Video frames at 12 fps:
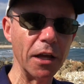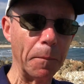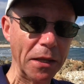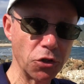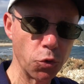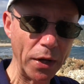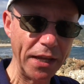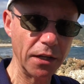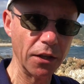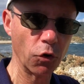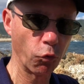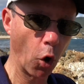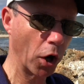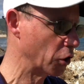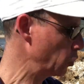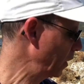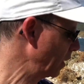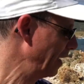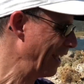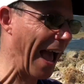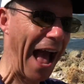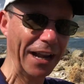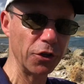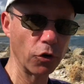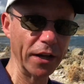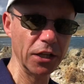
between the wrongdoing and your